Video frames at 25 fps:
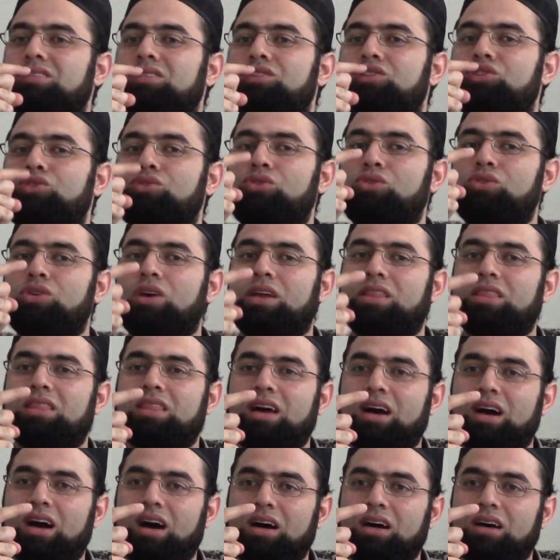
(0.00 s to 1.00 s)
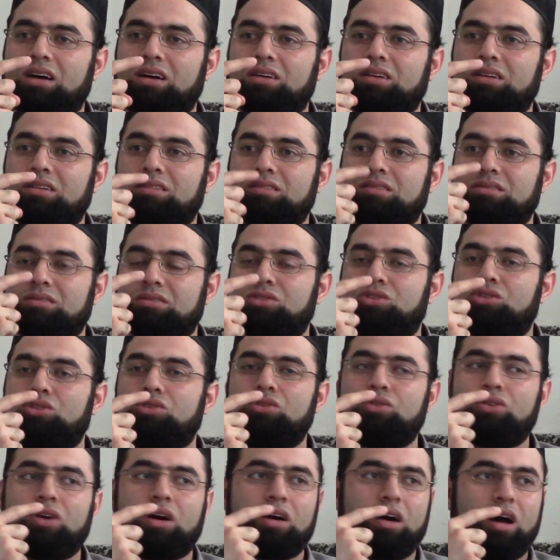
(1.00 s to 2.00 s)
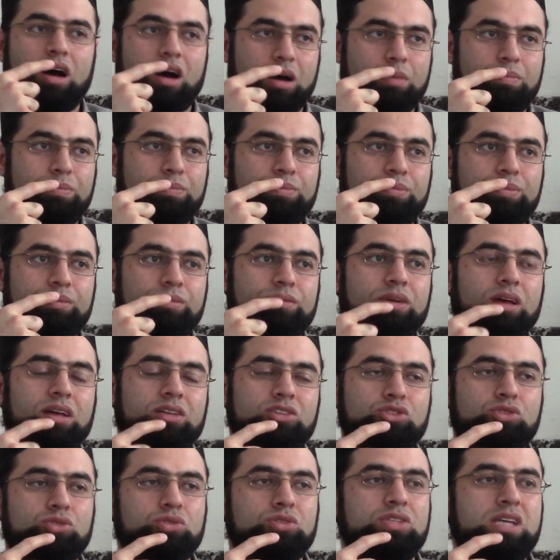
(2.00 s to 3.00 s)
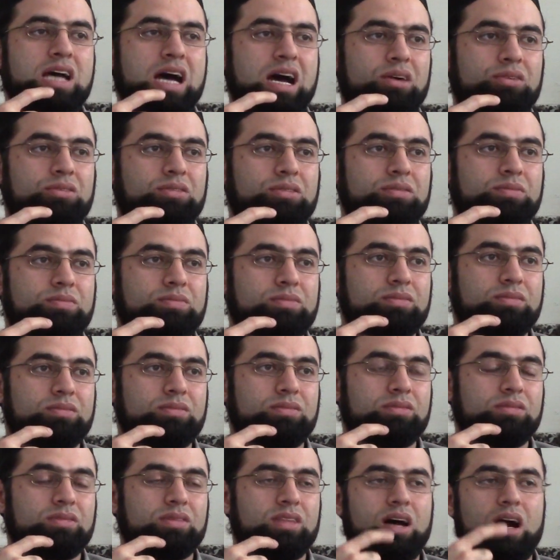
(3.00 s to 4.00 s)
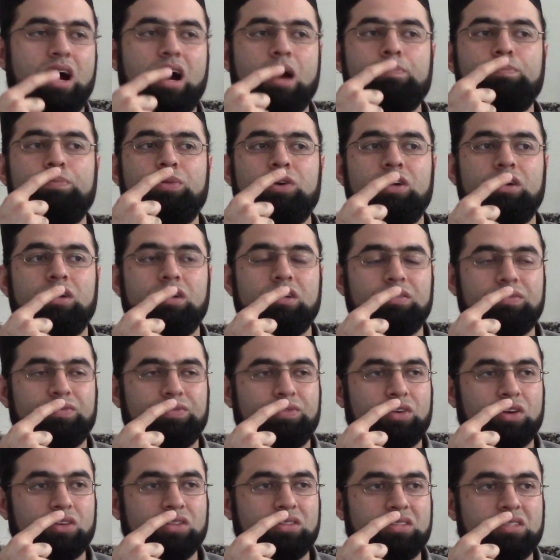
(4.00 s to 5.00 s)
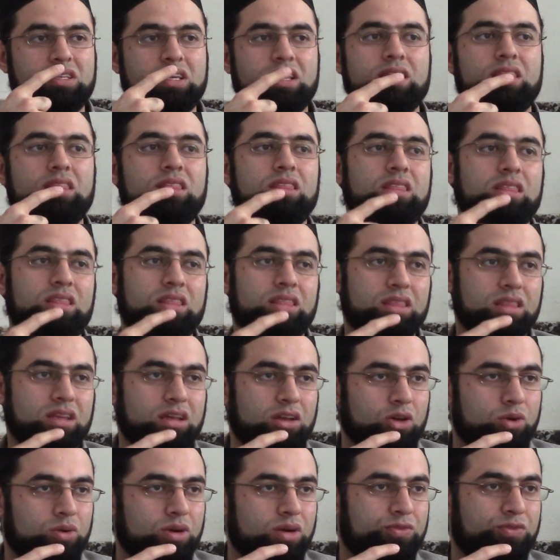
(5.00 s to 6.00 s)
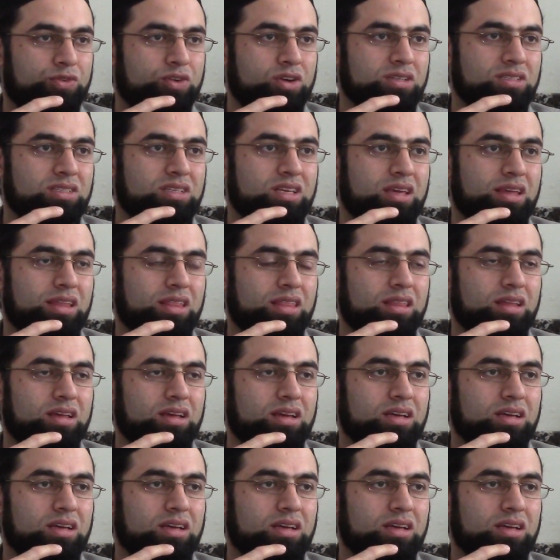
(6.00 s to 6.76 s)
2 in the 2 up and 2 down. The upper front teeth, the lower front teeth.